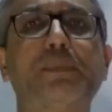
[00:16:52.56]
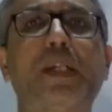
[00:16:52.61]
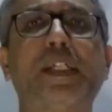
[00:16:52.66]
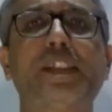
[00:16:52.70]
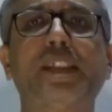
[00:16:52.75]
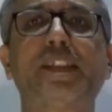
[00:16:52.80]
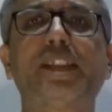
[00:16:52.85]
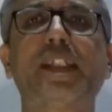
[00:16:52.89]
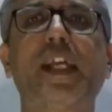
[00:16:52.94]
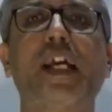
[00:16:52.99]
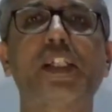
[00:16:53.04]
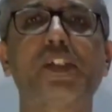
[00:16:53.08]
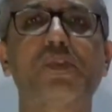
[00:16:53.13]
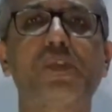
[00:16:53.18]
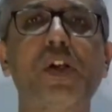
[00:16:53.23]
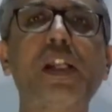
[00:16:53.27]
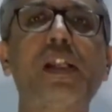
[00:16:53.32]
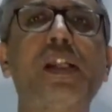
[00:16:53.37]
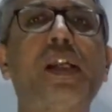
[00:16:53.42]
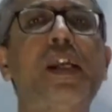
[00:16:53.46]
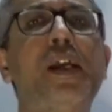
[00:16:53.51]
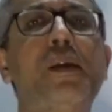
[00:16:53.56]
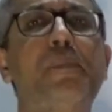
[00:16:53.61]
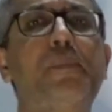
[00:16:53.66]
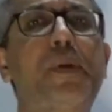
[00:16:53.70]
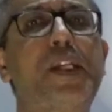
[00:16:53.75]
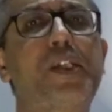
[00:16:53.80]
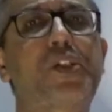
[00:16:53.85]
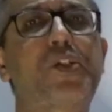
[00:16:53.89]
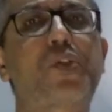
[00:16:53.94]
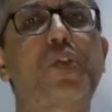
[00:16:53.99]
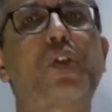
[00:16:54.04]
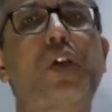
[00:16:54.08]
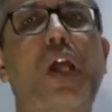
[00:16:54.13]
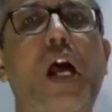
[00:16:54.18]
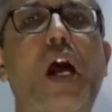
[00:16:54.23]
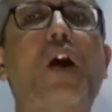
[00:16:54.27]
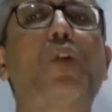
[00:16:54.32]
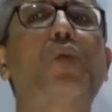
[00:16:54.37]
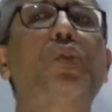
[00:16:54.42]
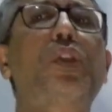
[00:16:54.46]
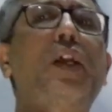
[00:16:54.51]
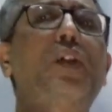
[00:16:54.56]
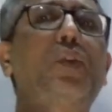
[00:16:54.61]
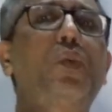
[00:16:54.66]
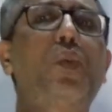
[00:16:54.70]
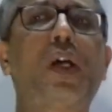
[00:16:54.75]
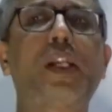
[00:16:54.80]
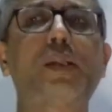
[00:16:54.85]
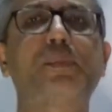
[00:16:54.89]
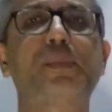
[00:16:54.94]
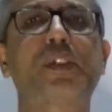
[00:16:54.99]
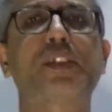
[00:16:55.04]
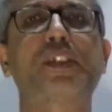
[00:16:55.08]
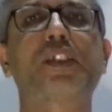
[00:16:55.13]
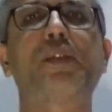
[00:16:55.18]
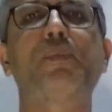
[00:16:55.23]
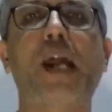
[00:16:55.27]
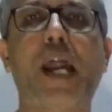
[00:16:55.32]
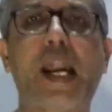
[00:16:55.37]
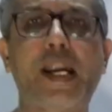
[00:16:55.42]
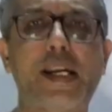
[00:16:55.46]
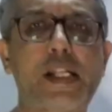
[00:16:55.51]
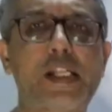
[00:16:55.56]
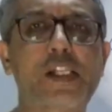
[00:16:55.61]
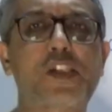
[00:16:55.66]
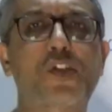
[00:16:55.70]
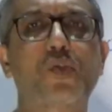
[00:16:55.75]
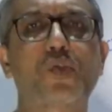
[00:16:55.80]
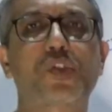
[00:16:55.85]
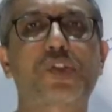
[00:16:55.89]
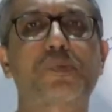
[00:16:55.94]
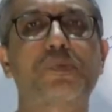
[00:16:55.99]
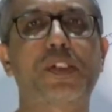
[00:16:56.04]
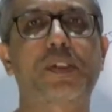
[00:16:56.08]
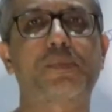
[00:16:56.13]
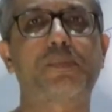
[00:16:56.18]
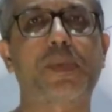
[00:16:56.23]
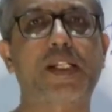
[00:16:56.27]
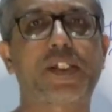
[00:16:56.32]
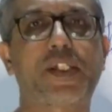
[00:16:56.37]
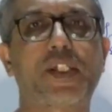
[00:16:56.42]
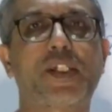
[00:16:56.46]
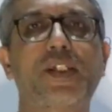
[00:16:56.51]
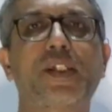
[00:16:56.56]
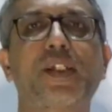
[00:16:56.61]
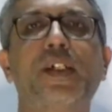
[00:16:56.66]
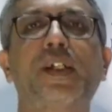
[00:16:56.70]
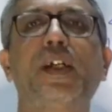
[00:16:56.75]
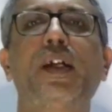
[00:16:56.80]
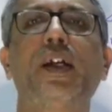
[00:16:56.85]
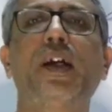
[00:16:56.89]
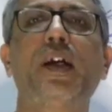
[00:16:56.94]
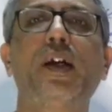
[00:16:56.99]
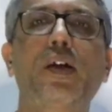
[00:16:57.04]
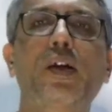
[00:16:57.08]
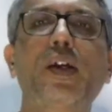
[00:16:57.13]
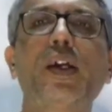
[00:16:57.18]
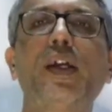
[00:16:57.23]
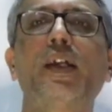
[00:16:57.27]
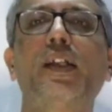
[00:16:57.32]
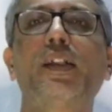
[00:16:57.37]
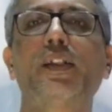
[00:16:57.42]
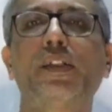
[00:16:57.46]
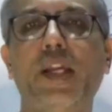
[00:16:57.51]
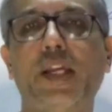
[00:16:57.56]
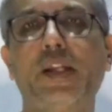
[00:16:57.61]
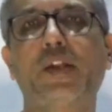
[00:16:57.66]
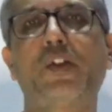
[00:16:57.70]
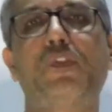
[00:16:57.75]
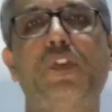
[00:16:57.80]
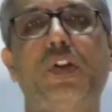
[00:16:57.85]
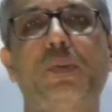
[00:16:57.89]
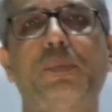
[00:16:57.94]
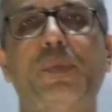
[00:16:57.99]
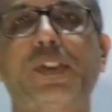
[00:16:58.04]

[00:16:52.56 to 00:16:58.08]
mismatches as well based on how that ORM system handles those mismatches. Okay, thank you